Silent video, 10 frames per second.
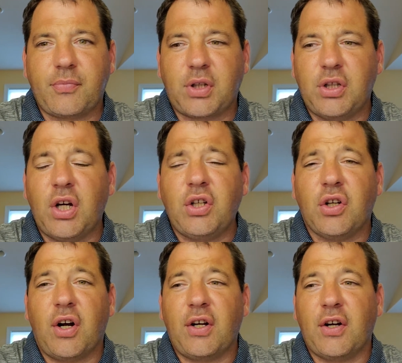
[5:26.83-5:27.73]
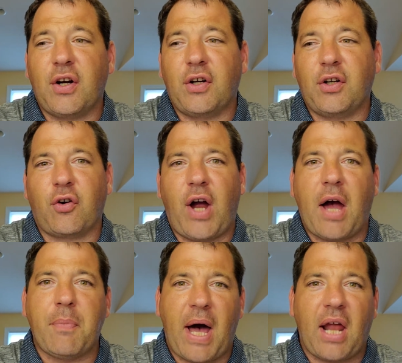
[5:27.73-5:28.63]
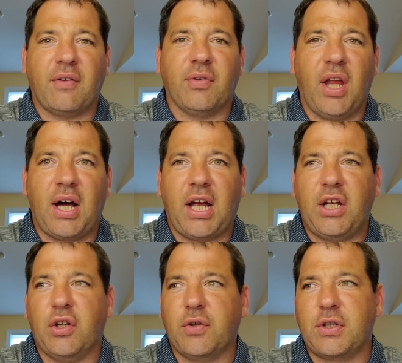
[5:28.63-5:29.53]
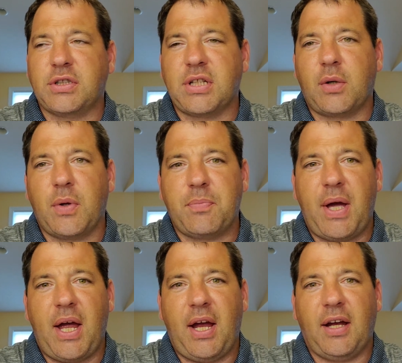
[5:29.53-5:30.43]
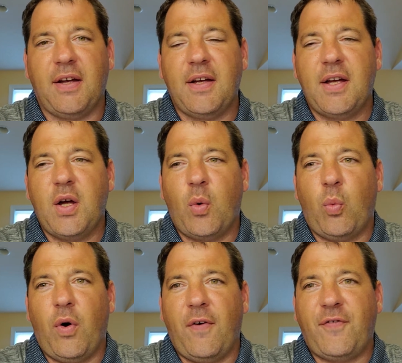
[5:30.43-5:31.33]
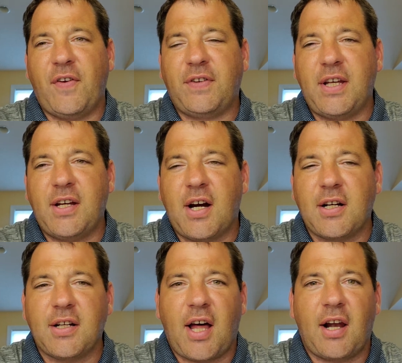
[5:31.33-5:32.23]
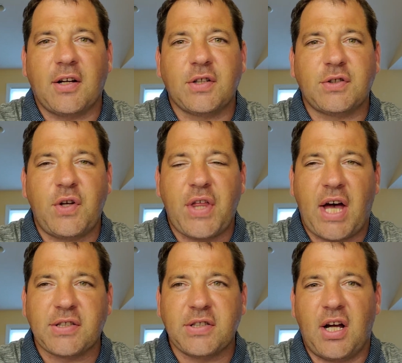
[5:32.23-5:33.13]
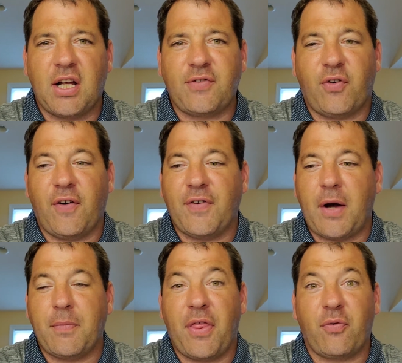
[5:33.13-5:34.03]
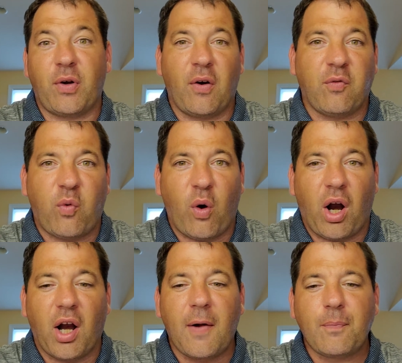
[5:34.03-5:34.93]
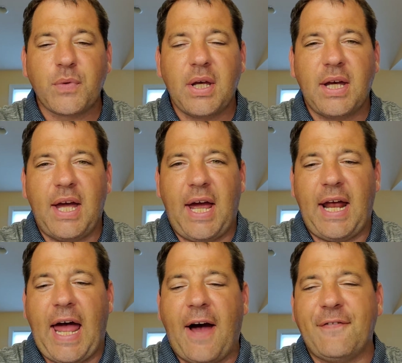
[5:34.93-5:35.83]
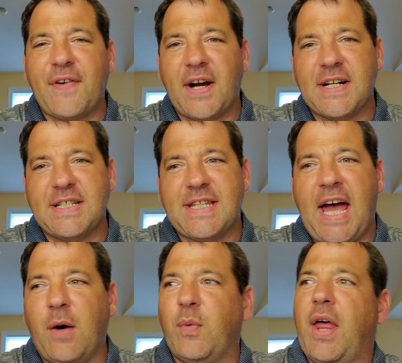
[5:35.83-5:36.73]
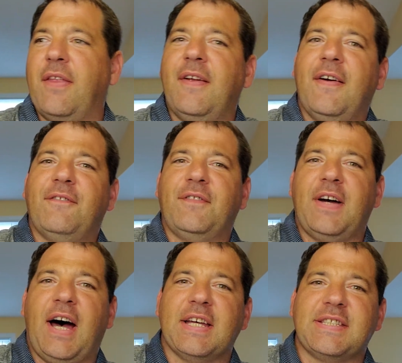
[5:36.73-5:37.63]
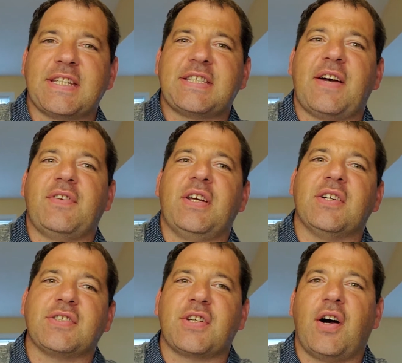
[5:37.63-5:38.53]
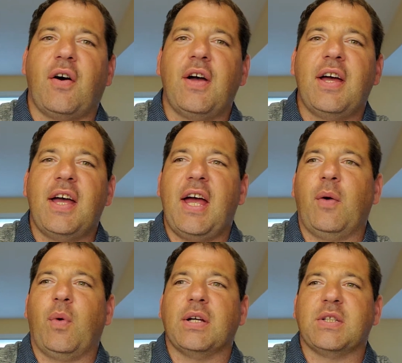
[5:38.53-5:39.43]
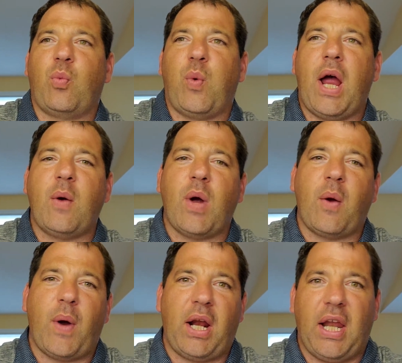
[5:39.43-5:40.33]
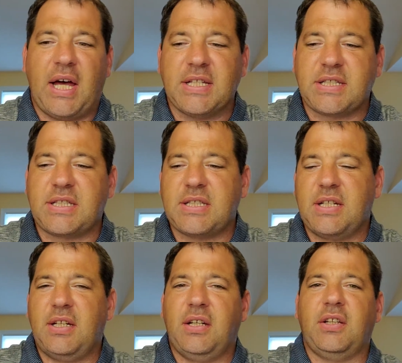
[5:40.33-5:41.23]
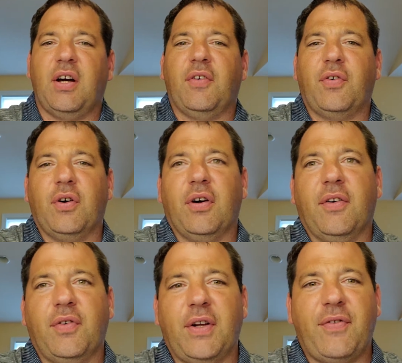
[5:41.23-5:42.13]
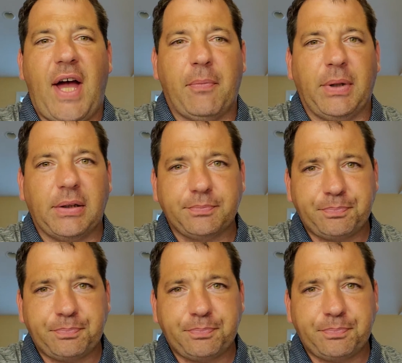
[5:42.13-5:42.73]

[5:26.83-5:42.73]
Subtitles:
You're crap out of luck, and you're stuck with paying $1,500, $2,000 for a family of three or four. And how fair is that when 6, 7 years ago it was way, way, way less, for the family?